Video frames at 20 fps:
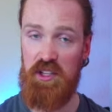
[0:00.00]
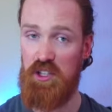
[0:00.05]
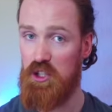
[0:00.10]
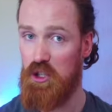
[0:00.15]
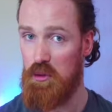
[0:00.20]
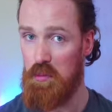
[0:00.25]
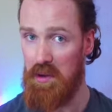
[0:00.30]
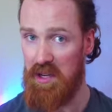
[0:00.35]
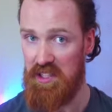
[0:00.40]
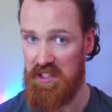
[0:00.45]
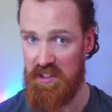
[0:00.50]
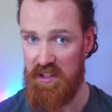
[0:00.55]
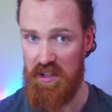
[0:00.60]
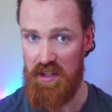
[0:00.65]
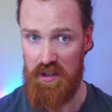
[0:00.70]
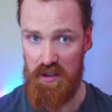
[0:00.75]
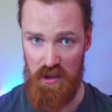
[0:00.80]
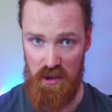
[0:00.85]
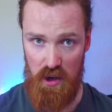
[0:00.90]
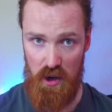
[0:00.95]
you'll
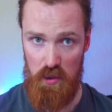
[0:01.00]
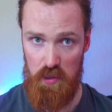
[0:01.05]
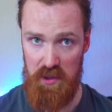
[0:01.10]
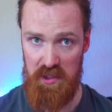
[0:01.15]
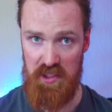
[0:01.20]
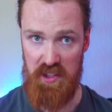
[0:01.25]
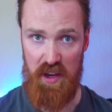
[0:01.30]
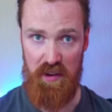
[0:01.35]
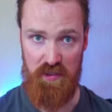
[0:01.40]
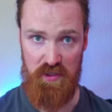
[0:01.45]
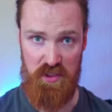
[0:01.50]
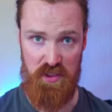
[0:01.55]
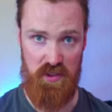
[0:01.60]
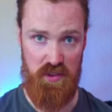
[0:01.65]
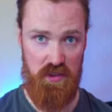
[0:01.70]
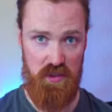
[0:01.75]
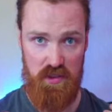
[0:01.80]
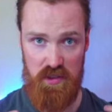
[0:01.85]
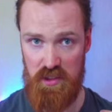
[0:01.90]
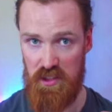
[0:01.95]
basically always have
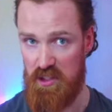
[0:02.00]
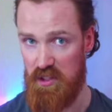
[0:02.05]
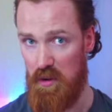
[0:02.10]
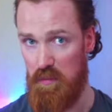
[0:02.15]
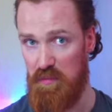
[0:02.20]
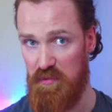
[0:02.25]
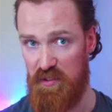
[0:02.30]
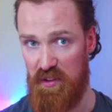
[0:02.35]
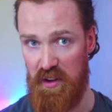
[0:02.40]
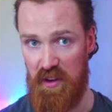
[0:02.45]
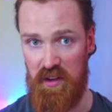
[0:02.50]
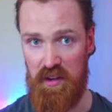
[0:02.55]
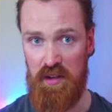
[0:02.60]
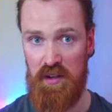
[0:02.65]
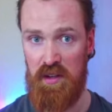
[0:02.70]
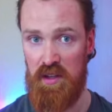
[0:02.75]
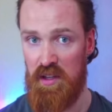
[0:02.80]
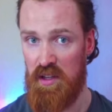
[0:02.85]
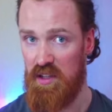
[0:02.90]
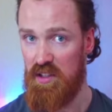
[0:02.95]
something
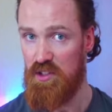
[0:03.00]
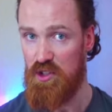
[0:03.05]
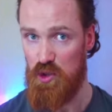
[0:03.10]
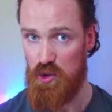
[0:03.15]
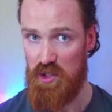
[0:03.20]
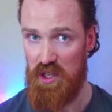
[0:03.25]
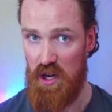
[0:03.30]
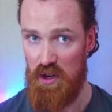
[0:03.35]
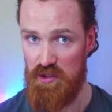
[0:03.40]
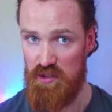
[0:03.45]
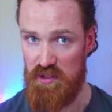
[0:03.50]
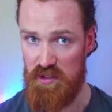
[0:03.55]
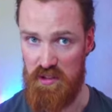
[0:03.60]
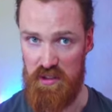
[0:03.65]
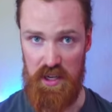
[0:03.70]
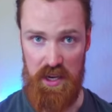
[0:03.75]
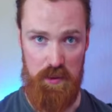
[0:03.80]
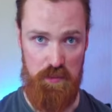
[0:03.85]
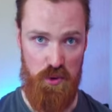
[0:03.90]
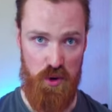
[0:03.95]
to counter
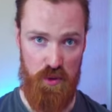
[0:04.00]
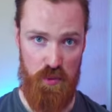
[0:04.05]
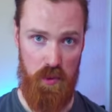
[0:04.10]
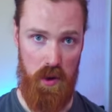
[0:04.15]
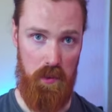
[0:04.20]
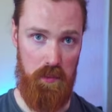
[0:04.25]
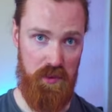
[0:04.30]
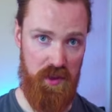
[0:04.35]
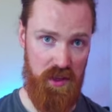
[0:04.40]
a board wipe